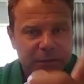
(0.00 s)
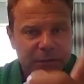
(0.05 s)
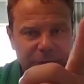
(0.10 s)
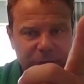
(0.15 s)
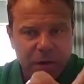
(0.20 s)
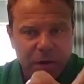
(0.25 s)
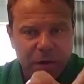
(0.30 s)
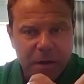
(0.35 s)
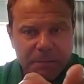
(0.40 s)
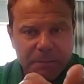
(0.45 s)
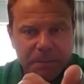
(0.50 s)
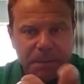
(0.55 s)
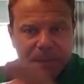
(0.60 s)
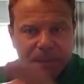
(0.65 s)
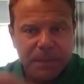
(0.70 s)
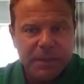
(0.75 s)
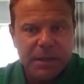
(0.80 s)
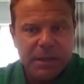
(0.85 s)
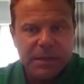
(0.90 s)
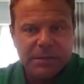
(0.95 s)
from
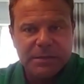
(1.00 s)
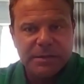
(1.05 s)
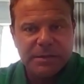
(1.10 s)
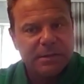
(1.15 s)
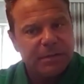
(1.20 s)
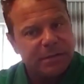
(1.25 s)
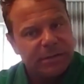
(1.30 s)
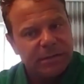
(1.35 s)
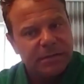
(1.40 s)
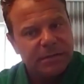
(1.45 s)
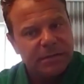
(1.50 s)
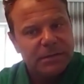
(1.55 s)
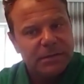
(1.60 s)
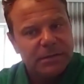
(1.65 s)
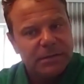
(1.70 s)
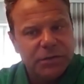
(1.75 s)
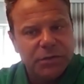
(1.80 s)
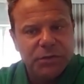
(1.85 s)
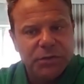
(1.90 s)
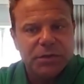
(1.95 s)
this
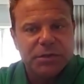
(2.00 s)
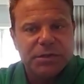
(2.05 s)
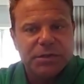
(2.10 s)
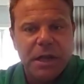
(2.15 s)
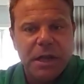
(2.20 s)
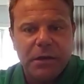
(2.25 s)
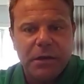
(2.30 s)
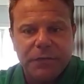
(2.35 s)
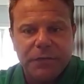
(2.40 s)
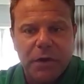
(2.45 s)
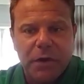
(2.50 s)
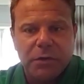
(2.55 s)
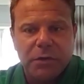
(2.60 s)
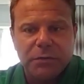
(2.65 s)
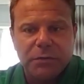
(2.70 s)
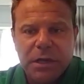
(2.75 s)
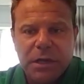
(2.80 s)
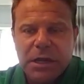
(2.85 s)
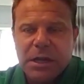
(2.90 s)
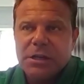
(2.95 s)
to your cell
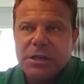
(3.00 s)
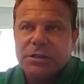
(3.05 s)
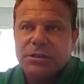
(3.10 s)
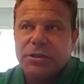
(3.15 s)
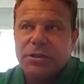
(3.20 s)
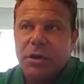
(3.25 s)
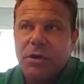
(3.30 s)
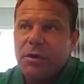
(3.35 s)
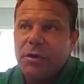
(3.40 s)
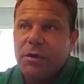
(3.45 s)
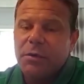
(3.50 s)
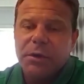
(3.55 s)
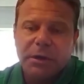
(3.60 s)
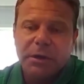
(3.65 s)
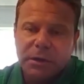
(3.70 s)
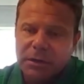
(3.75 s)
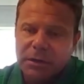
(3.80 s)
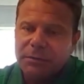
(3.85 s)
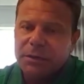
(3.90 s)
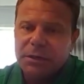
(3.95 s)
phone. So
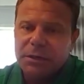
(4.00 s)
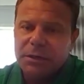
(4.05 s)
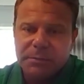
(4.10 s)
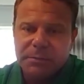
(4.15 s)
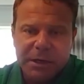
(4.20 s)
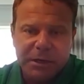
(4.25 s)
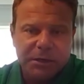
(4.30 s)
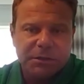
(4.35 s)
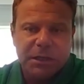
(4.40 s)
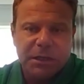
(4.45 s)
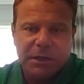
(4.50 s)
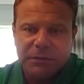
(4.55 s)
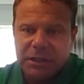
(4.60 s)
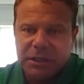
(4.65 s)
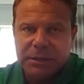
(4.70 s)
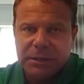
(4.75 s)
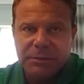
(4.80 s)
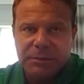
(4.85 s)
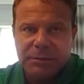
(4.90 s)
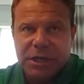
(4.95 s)
we're a Microsoft
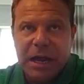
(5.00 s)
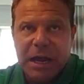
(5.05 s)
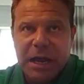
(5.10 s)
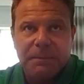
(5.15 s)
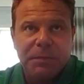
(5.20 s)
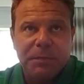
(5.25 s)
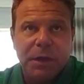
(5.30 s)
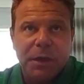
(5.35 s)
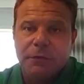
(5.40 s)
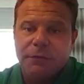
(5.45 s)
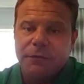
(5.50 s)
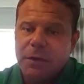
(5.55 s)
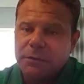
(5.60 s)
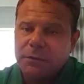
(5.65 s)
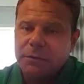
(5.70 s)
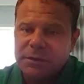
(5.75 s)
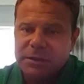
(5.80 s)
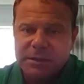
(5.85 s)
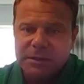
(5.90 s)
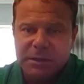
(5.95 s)
Teams shop. Our phone
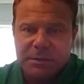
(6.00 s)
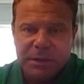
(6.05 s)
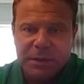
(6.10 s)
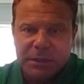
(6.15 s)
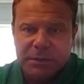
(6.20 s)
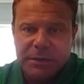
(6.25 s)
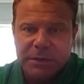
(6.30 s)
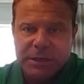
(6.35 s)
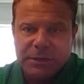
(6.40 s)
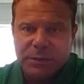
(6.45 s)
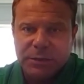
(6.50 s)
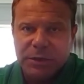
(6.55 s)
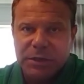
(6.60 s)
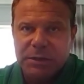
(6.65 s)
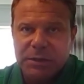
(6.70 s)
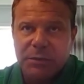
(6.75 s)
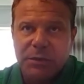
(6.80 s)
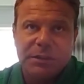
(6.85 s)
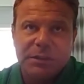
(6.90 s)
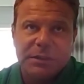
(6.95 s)
system integrates with
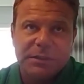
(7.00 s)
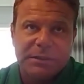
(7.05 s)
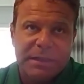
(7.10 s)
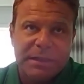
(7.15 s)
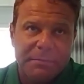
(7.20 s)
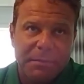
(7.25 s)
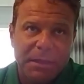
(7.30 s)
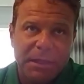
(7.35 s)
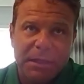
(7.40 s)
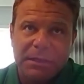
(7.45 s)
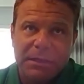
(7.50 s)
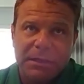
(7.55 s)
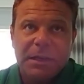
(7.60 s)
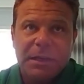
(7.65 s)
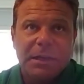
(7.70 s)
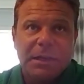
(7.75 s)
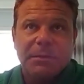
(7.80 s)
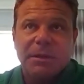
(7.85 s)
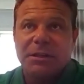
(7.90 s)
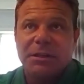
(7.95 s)
it. What does that mean?
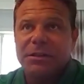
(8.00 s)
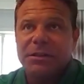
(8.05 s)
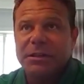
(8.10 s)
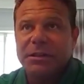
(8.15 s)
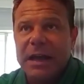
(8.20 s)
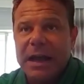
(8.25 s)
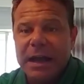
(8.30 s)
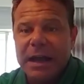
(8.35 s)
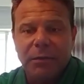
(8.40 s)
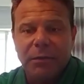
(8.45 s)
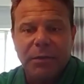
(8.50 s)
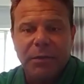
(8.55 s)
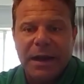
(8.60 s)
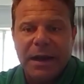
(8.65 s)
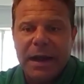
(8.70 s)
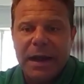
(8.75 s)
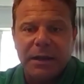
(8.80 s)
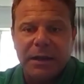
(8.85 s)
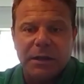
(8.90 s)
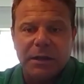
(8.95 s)
It means you dial right
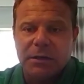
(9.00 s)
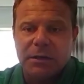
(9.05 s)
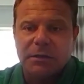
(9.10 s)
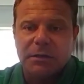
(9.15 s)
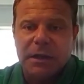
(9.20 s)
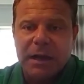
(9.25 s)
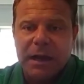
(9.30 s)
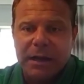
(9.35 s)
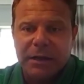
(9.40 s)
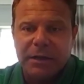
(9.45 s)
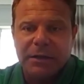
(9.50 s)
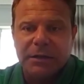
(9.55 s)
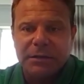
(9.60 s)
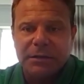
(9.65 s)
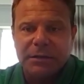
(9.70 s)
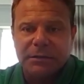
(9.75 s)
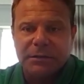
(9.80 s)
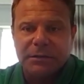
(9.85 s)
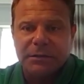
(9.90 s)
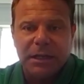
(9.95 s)
out of
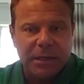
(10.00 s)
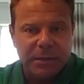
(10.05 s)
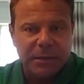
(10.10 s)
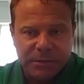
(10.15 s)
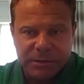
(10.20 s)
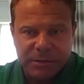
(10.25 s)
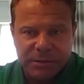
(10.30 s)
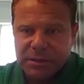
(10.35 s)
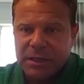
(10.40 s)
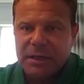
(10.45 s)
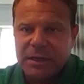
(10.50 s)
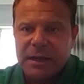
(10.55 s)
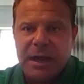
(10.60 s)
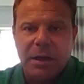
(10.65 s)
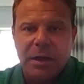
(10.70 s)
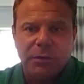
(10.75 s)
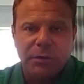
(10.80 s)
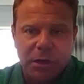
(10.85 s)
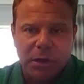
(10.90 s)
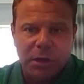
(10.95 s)
your Teams and
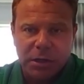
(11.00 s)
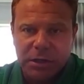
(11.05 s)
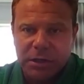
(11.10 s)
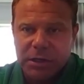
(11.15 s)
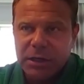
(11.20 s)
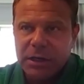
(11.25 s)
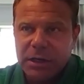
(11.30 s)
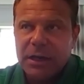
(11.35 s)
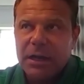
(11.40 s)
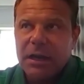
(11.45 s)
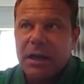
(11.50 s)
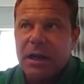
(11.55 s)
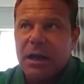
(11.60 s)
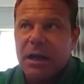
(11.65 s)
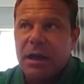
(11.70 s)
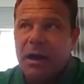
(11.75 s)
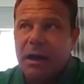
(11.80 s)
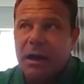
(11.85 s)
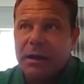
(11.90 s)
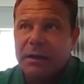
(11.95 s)
Outlook.
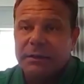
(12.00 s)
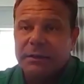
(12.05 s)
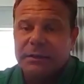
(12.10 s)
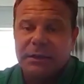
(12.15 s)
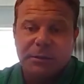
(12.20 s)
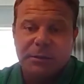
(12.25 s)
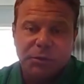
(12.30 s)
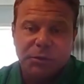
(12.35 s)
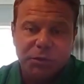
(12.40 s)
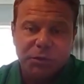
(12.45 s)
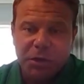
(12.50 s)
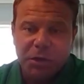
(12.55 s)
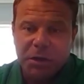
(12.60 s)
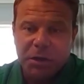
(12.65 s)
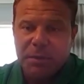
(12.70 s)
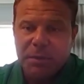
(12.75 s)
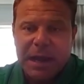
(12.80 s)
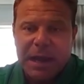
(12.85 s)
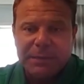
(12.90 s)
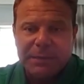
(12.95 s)
It does some screen
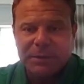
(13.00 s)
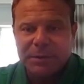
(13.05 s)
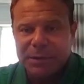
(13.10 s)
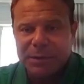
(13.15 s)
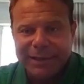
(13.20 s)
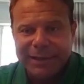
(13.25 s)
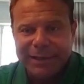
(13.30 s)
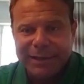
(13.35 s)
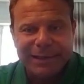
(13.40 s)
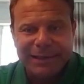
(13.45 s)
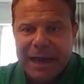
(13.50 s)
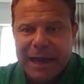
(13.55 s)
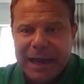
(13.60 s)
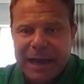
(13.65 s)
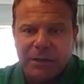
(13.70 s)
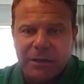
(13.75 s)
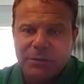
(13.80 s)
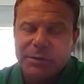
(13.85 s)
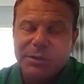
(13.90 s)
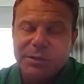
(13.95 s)
pops, some click to
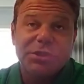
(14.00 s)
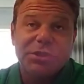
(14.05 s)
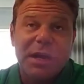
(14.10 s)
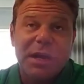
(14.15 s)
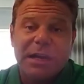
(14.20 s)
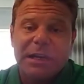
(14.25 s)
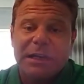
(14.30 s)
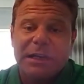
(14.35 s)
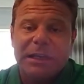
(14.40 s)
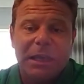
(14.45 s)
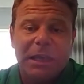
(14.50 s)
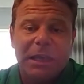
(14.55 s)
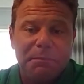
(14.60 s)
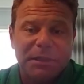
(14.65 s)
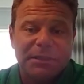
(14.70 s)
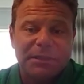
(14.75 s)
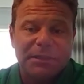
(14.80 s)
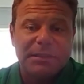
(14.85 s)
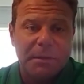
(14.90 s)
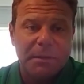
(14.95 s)
dial. We're just trying to keep
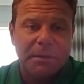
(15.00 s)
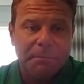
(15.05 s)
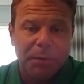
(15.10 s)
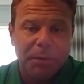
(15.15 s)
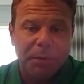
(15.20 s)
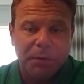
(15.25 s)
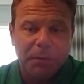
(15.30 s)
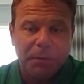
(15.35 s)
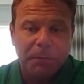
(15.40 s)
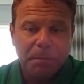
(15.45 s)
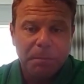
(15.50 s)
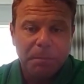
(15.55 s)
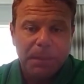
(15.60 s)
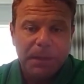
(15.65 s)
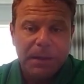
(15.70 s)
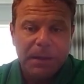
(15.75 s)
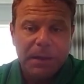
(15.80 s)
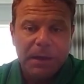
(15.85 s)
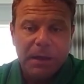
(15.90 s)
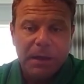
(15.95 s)
it simple.
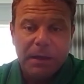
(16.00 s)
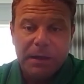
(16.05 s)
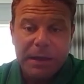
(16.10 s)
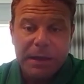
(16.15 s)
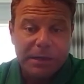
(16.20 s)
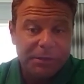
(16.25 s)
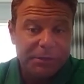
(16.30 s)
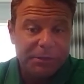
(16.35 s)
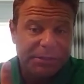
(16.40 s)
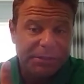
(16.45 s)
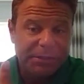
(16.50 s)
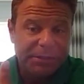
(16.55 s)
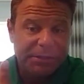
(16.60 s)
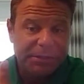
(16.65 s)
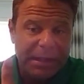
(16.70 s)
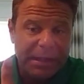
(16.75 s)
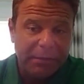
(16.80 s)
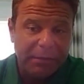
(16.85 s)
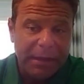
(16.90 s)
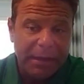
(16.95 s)
And as you
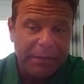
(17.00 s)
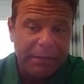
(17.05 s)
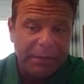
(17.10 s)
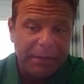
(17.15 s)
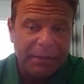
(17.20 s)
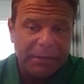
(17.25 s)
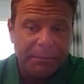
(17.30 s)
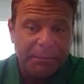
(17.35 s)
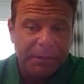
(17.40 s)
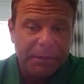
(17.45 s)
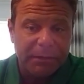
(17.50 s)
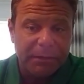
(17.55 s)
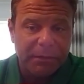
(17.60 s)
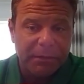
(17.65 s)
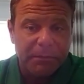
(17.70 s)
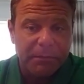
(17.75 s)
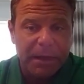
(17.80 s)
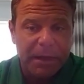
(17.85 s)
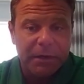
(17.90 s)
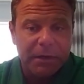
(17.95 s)
see, I don't have anything but a
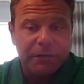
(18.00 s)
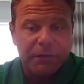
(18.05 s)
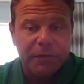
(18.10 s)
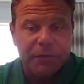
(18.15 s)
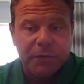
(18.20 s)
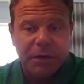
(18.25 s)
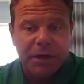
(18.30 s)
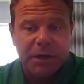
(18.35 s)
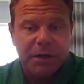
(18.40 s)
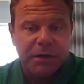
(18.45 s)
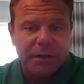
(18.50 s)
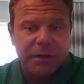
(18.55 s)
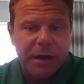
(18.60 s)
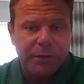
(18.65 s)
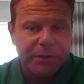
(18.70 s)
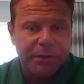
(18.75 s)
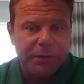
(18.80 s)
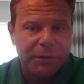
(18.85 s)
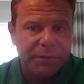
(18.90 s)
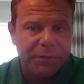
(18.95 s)
little microphone here, and I
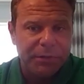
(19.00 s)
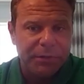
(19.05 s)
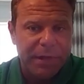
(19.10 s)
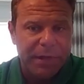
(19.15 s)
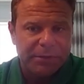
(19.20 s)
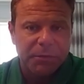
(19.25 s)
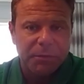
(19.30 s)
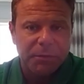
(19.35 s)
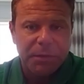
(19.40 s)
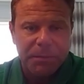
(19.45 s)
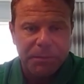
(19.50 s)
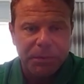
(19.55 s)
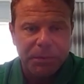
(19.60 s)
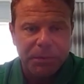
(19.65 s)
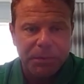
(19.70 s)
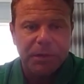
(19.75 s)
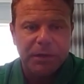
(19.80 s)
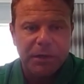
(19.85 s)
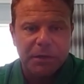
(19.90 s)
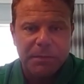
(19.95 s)
only do that so
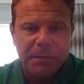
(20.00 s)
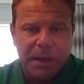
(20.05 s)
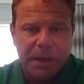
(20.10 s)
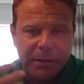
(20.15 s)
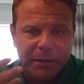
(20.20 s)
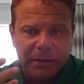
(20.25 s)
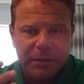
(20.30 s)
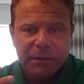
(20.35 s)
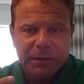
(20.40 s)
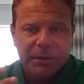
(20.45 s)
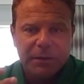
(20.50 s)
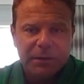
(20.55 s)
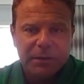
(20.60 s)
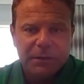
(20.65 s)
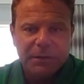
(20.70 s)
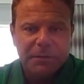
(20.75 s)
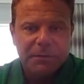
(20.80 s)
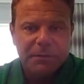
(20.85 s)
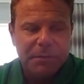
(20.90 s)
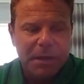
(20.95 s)
people can hear my
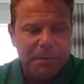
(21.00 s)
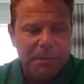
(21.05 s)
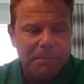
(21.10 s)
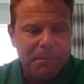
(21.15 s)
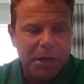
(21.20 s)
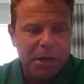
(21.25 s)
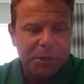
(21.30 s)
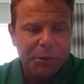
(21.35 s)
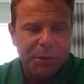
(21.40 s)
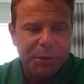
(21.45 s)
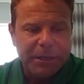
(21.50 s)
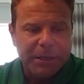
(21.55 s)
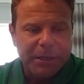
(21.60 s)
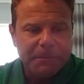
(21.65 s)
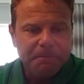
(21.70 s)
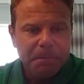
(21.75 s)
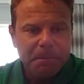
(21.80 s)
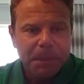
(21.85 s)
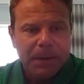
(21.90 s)
muttering.